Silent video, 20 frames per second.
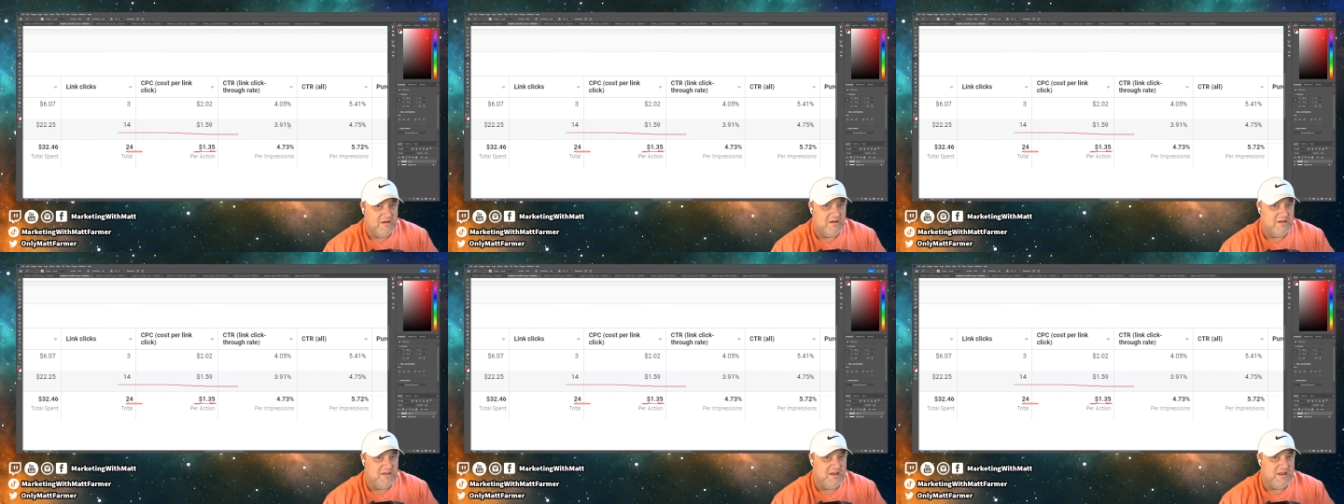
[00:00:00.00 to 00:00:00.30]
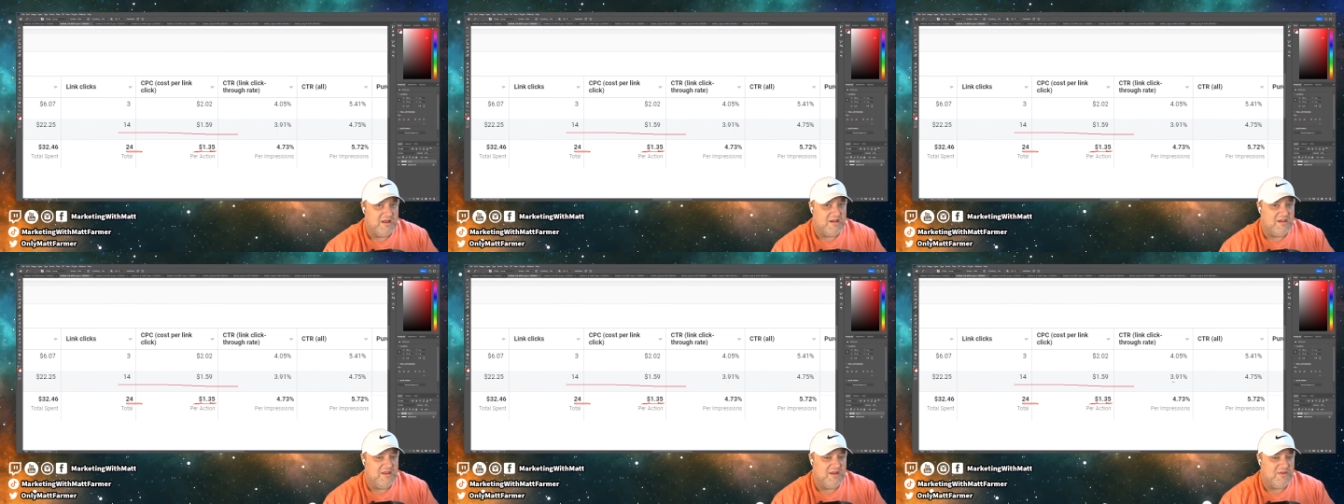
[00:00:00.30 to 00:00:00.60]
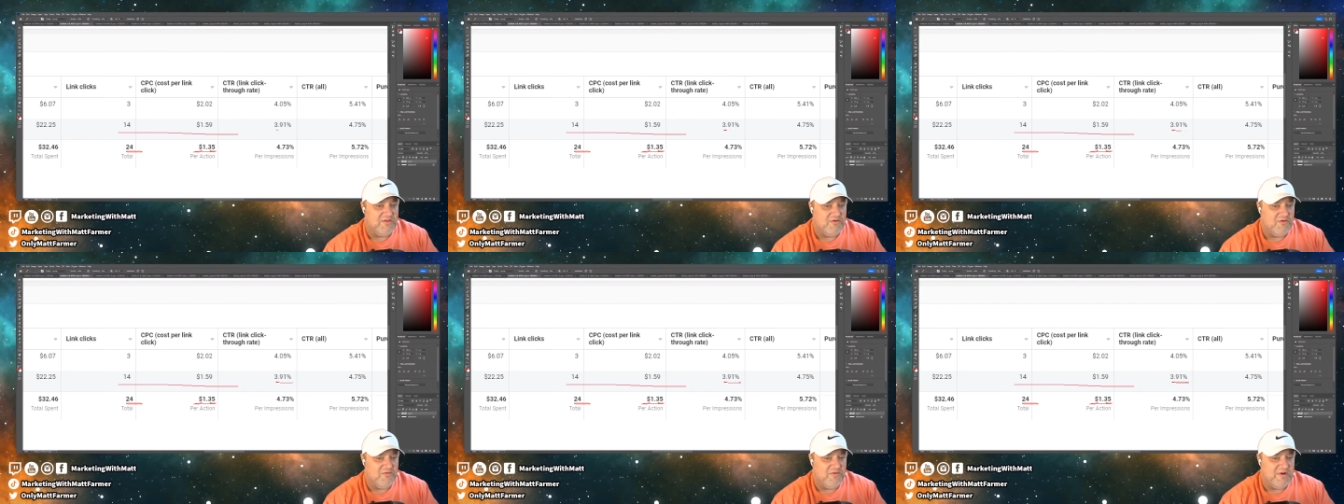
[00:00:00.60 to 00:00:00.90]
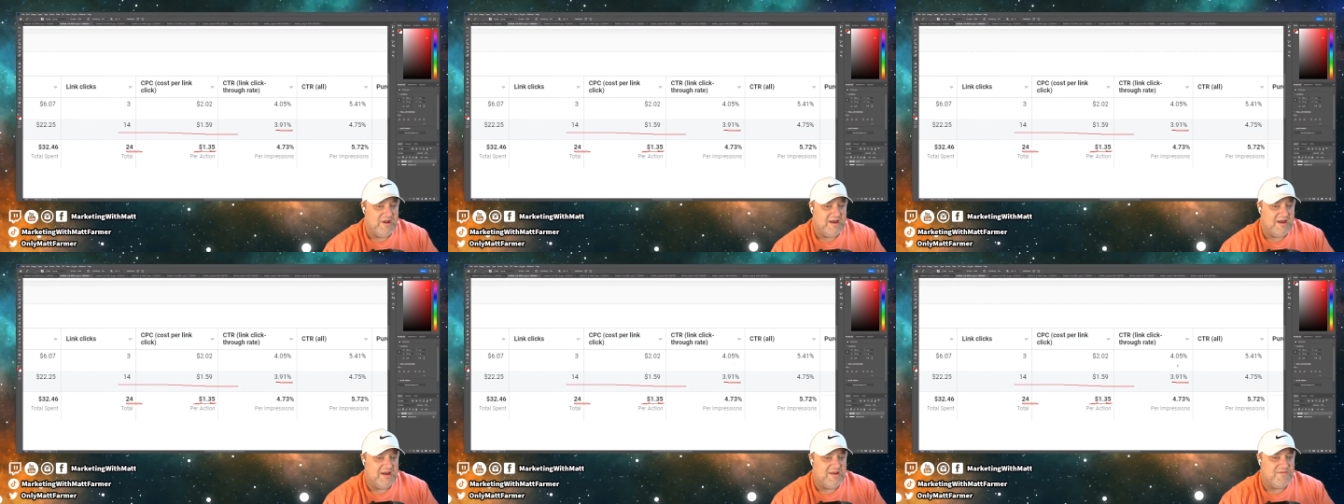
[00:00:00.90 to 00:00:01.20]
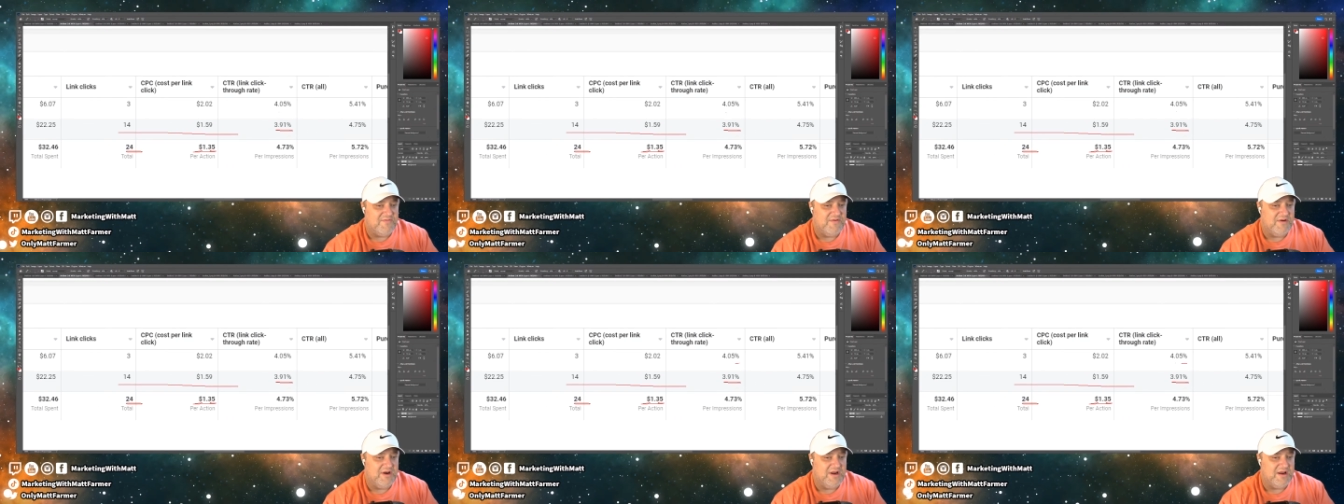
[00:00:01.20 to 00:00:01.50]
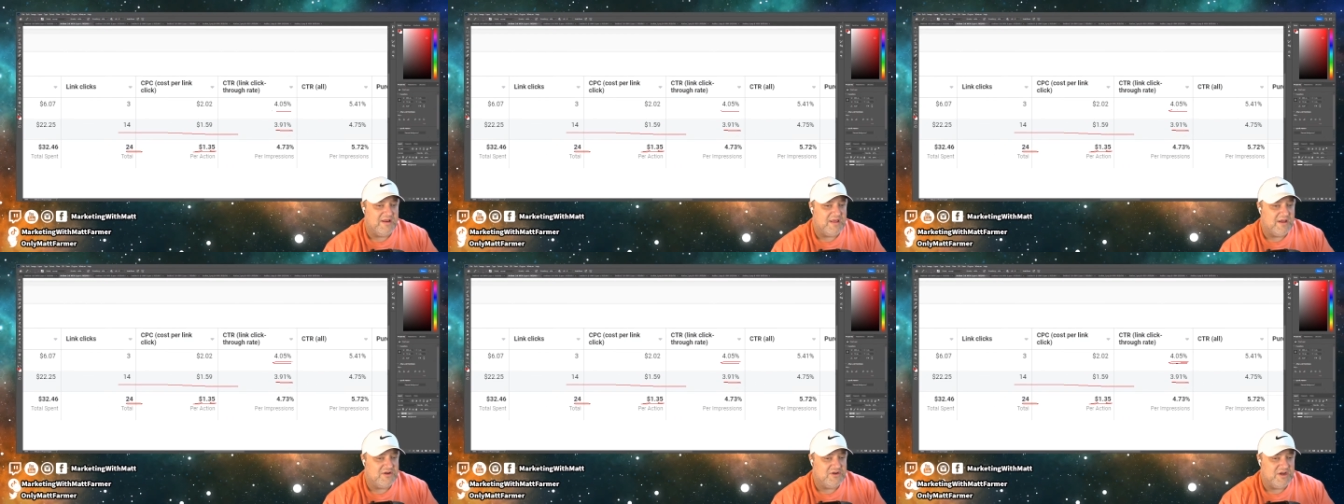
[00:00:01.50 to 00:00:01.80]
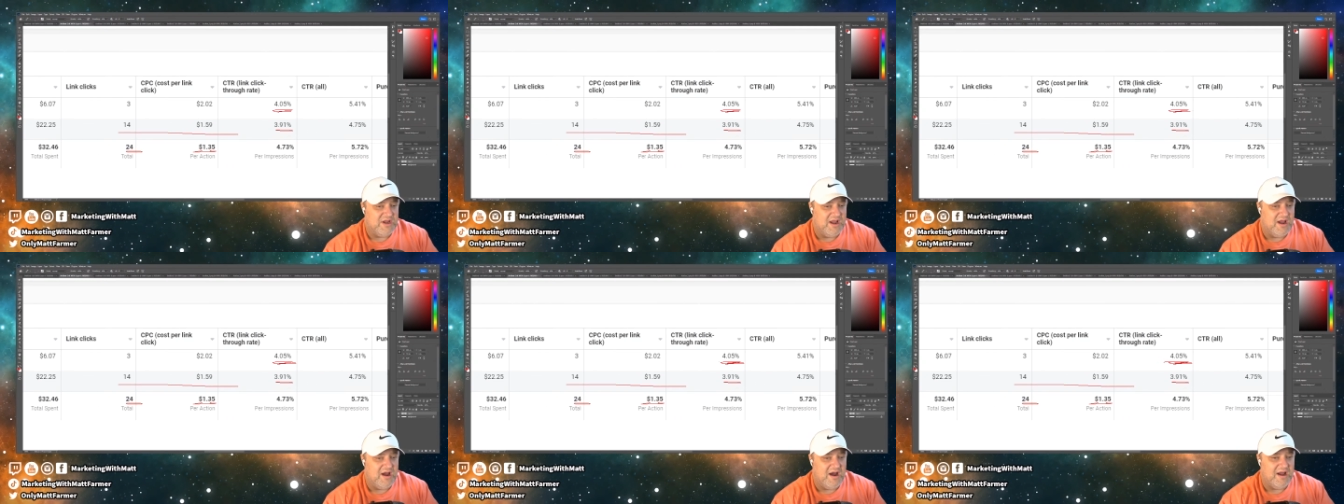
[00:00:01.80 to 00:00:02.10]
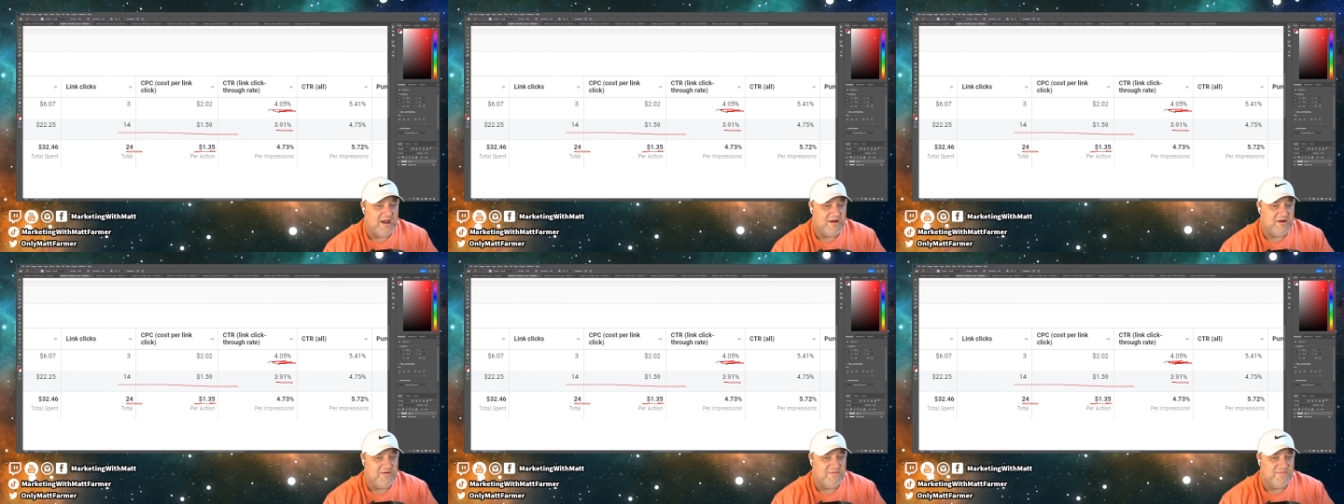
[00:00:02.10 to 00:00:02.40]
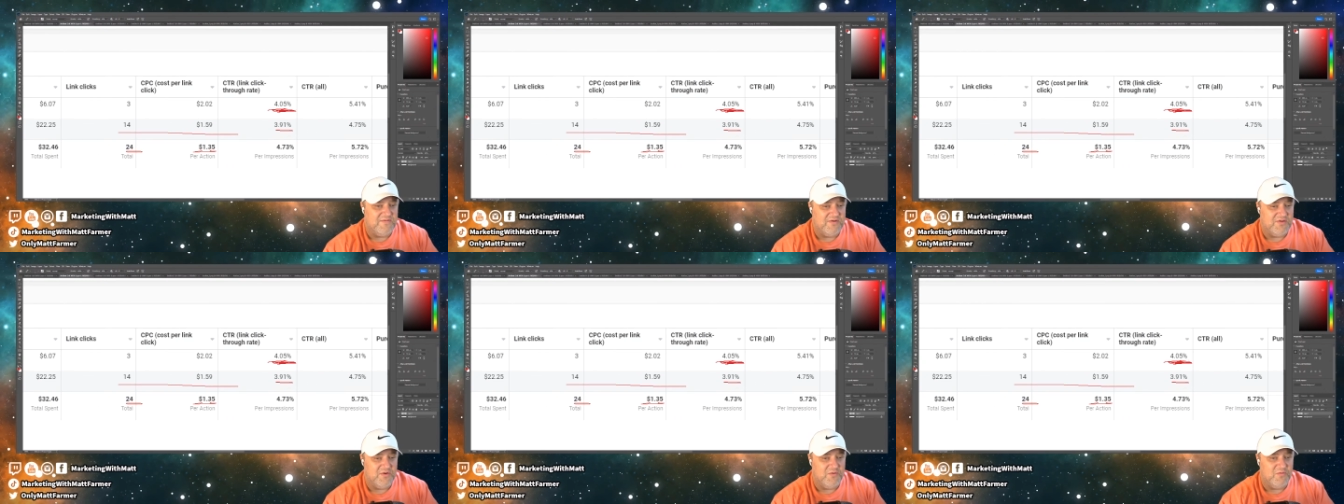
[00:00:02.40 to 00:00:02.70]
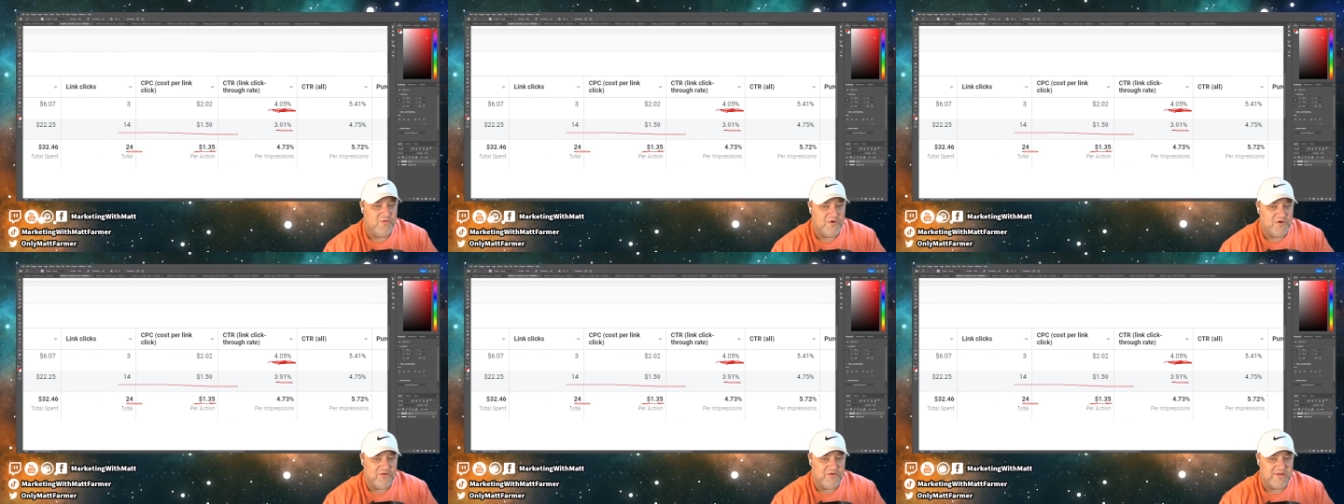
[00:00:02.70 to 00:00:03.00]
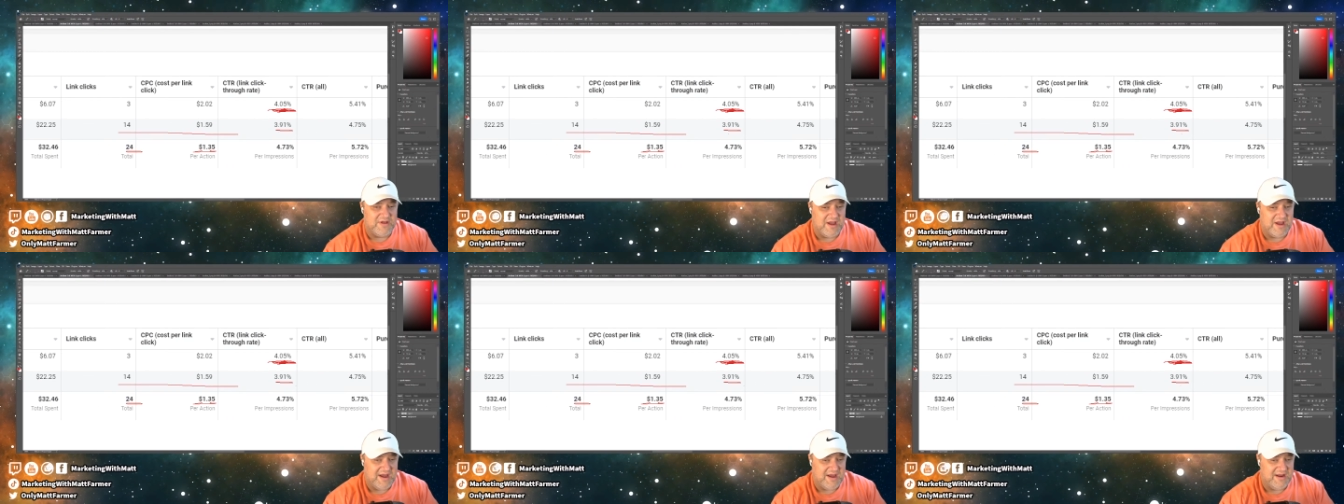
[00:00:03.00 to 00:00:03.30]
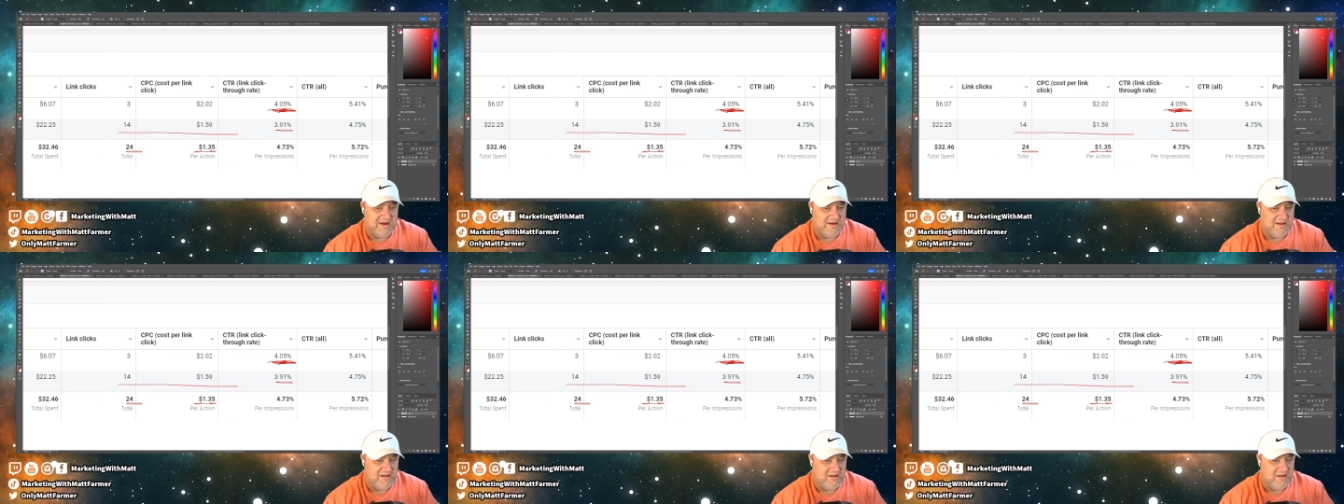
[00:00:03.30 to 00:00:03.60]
Link click-through rate, it's funny, it's actually higher for the worst ad,